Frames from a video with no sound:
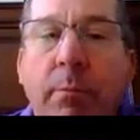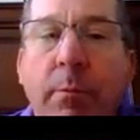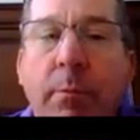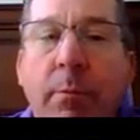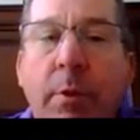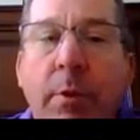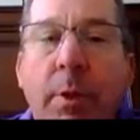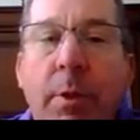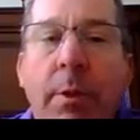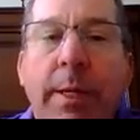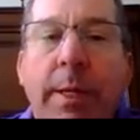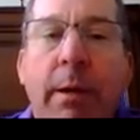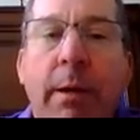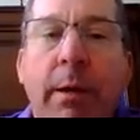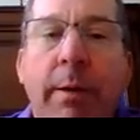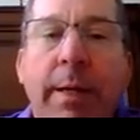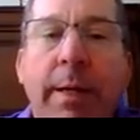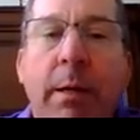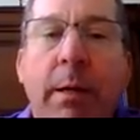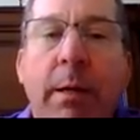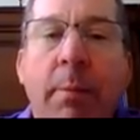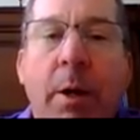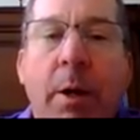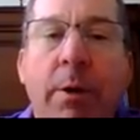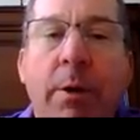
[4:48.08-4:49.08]
Well, Gary
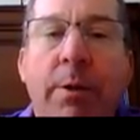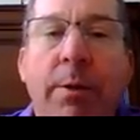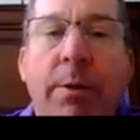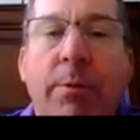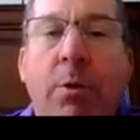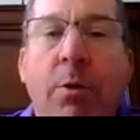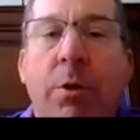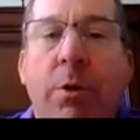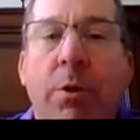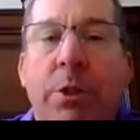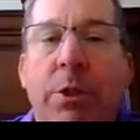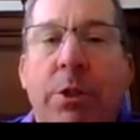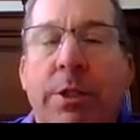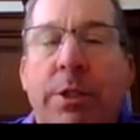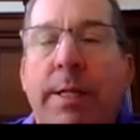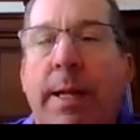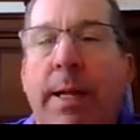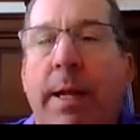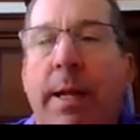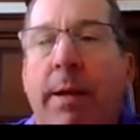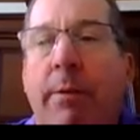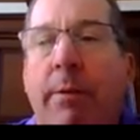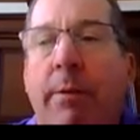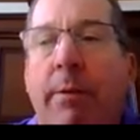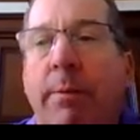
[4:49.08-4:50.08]
Gill Martin, of course, didn't
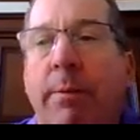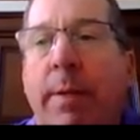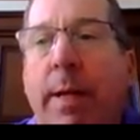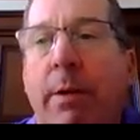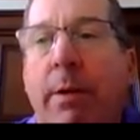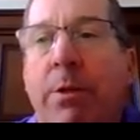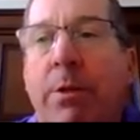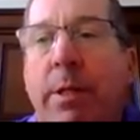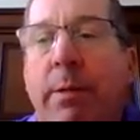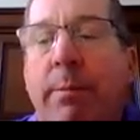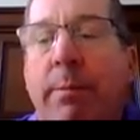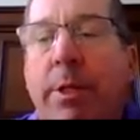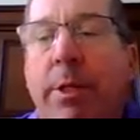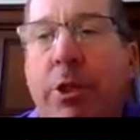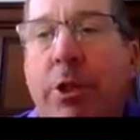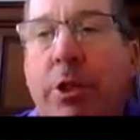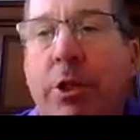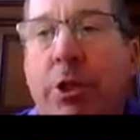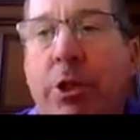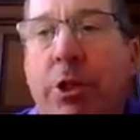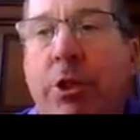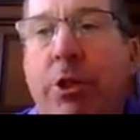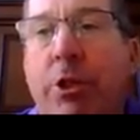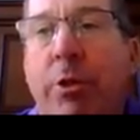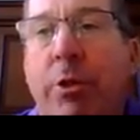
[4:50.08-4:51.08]
have errors and omissions
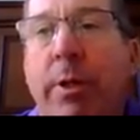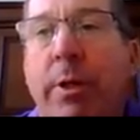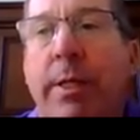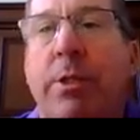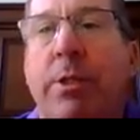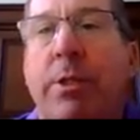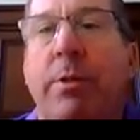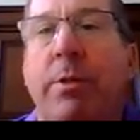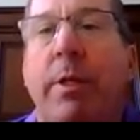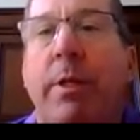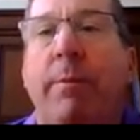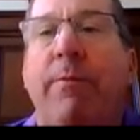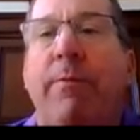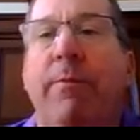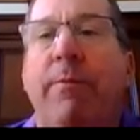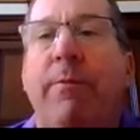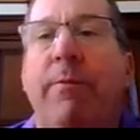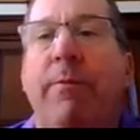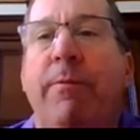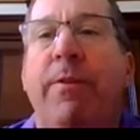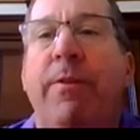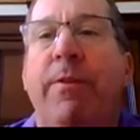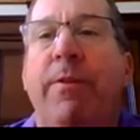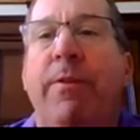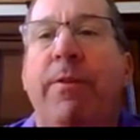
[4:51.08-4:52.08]
insurance, so he
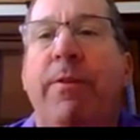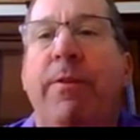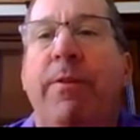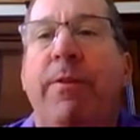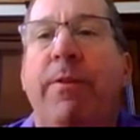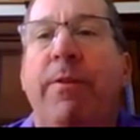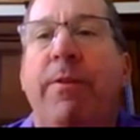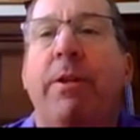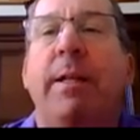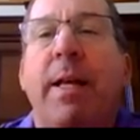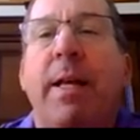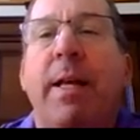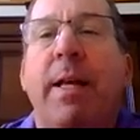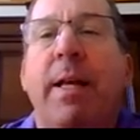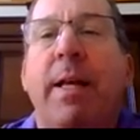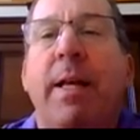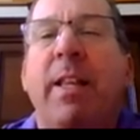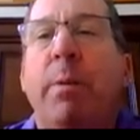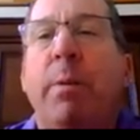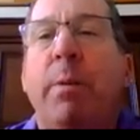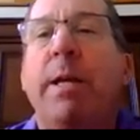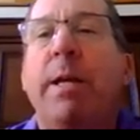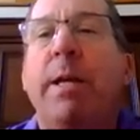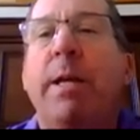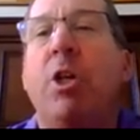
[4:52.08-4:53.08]
figured that this
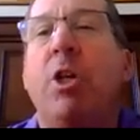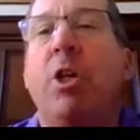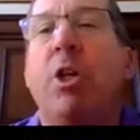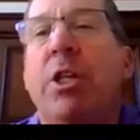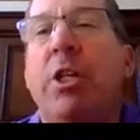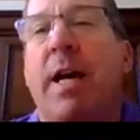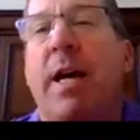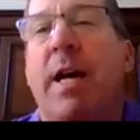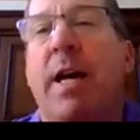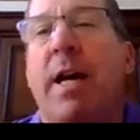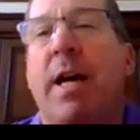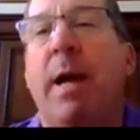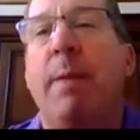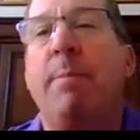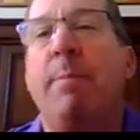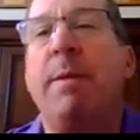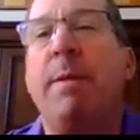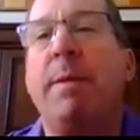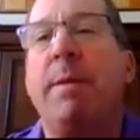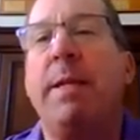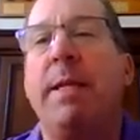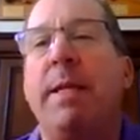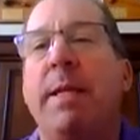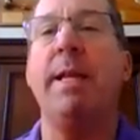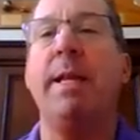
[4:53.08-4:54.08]
would be a good time to
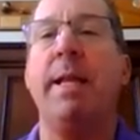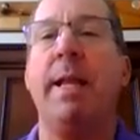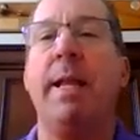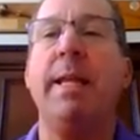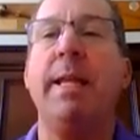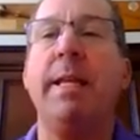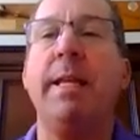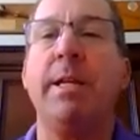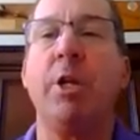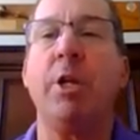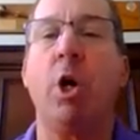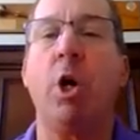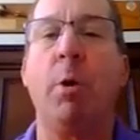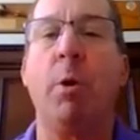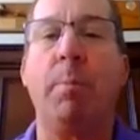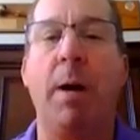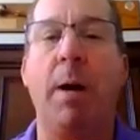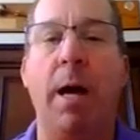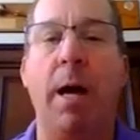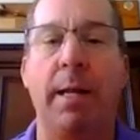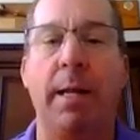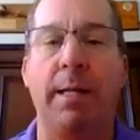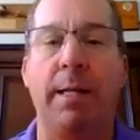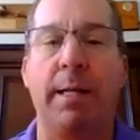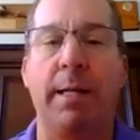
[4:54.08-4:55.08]
get an E&O
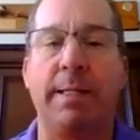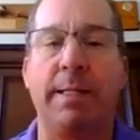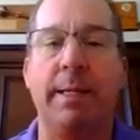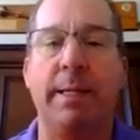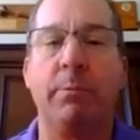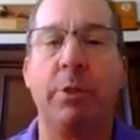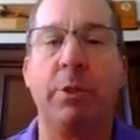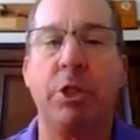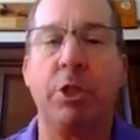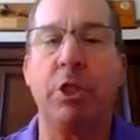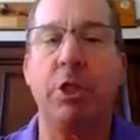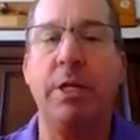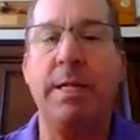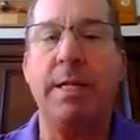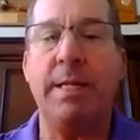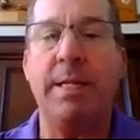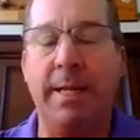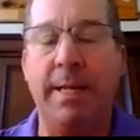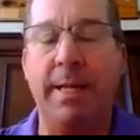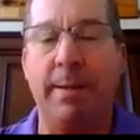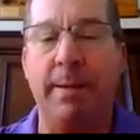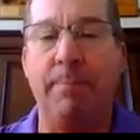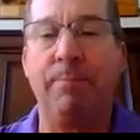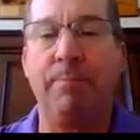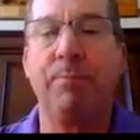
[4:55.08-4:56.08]
policy, which he
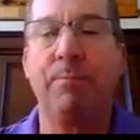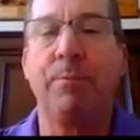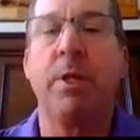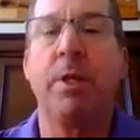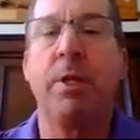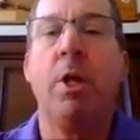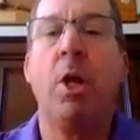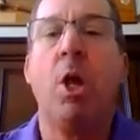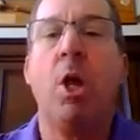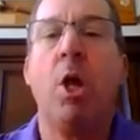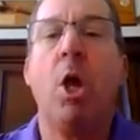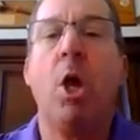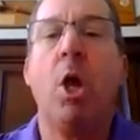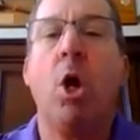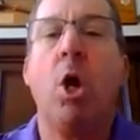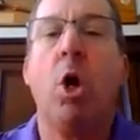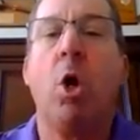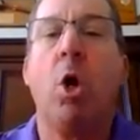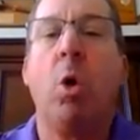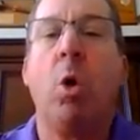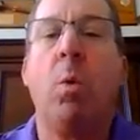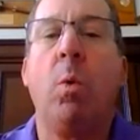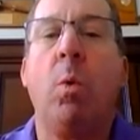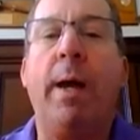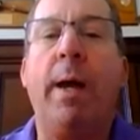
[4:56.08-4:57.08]
did.
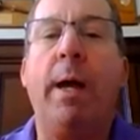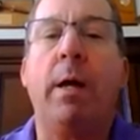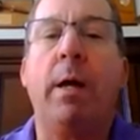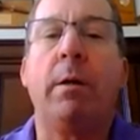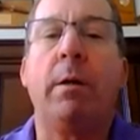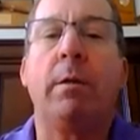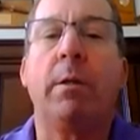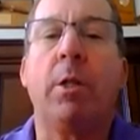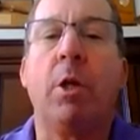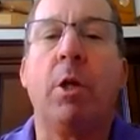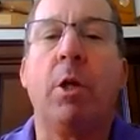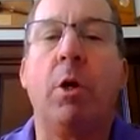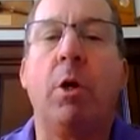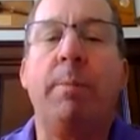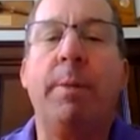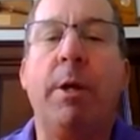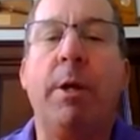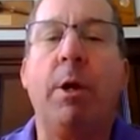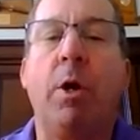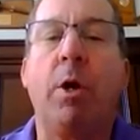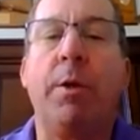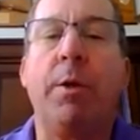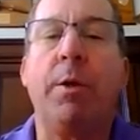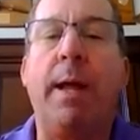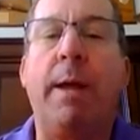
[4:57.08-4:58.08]
Well, lo and
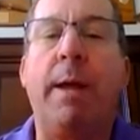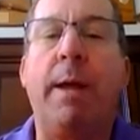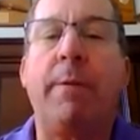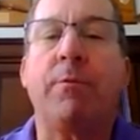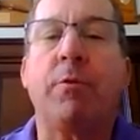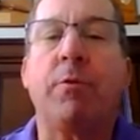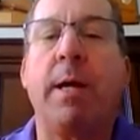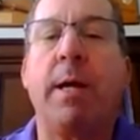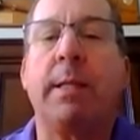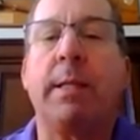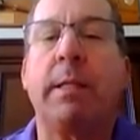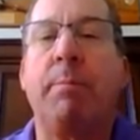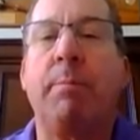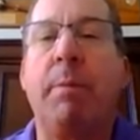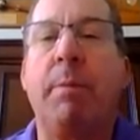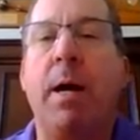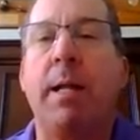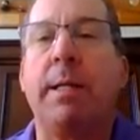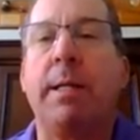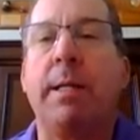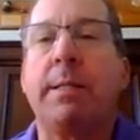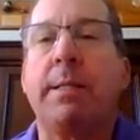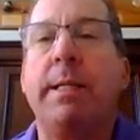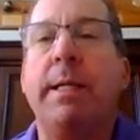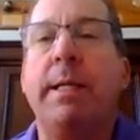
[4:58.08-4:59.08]
behold, after he got the
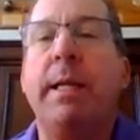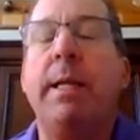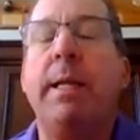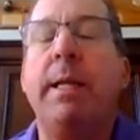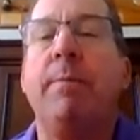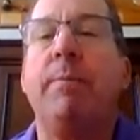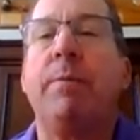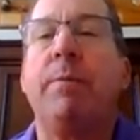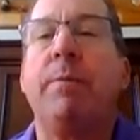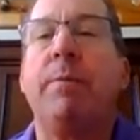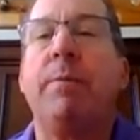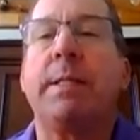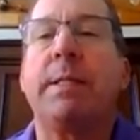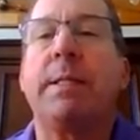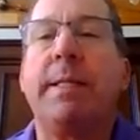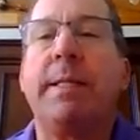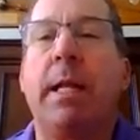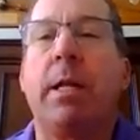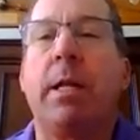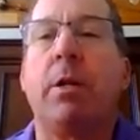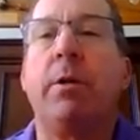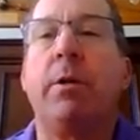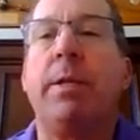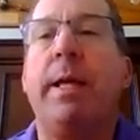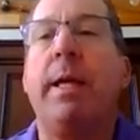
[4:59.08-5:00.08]
policy, the
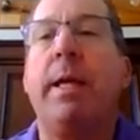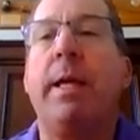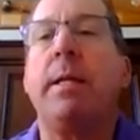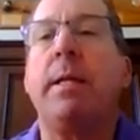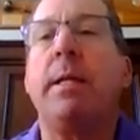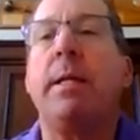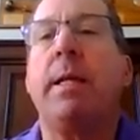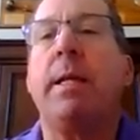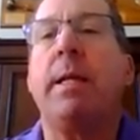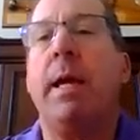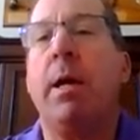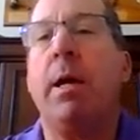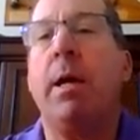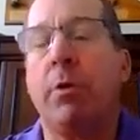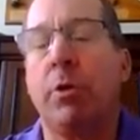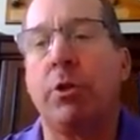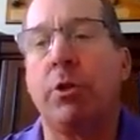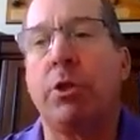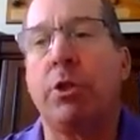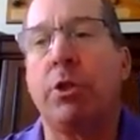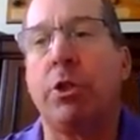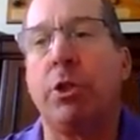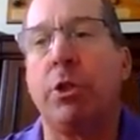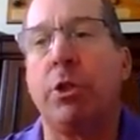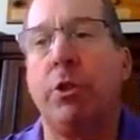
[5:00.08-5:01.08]
seller then
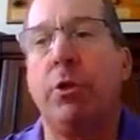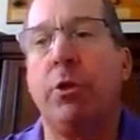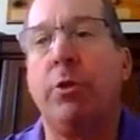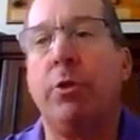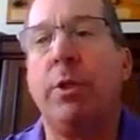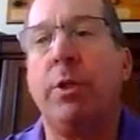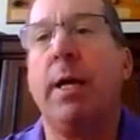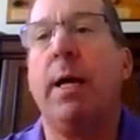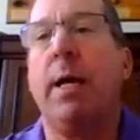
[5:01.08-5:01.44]
countersued